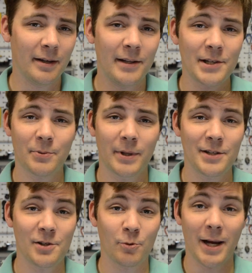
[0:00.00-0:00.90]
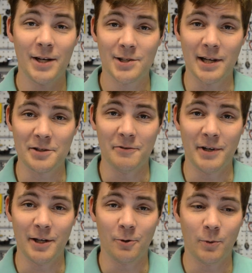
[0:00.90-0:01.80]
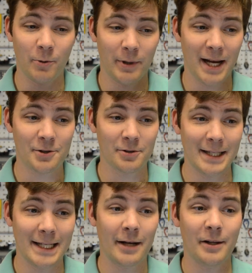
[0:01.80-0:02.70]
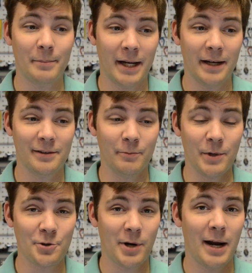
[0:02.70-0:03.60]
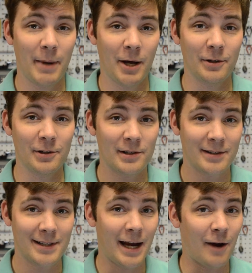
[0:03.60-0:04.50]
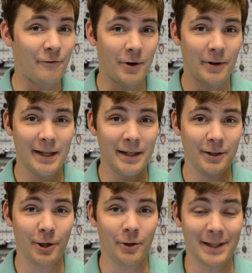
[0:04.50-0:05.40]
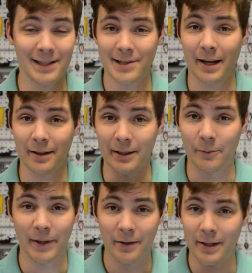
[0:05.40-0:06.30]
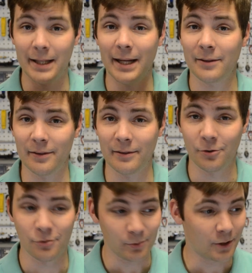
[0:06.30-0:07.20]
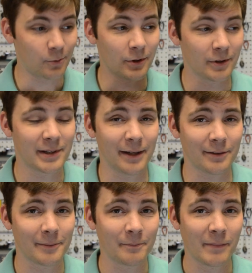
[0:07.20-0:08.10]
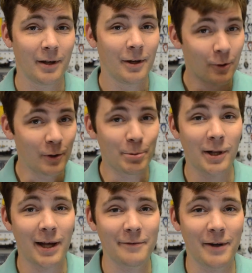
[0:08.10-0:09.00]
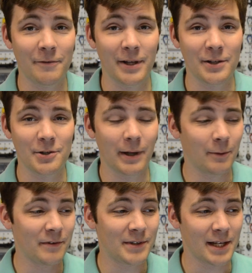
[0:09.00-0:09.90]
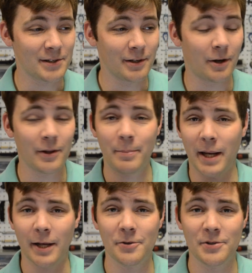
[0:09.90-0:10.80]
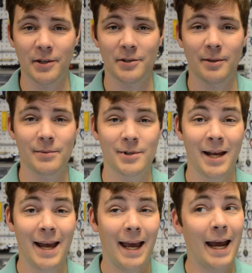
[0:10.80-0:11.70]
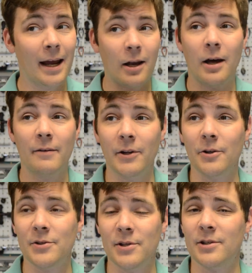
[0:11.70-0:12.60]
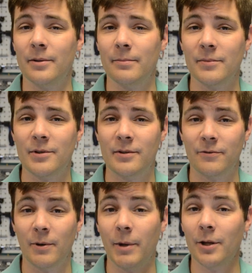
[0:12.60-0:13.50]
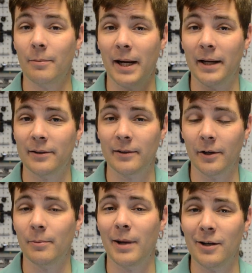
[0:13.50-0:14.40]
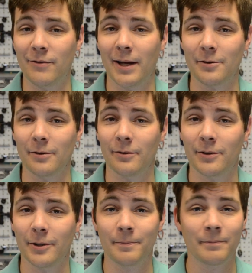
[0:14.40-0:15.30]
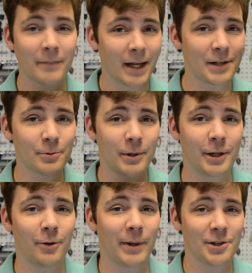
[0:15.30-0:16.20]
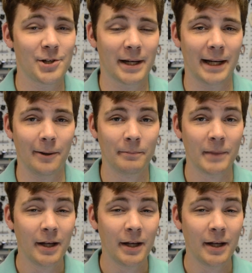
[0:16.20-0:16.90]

This one is the range test video where we actually get on the bikes and we try them out to see how far they can go exactly, without any guesses. It's a real world test. We put a lot of effort into it and we've tested all the Pedego systems and a lot of other systems from other bikes and other manufacturers, so that's a really good one to check out.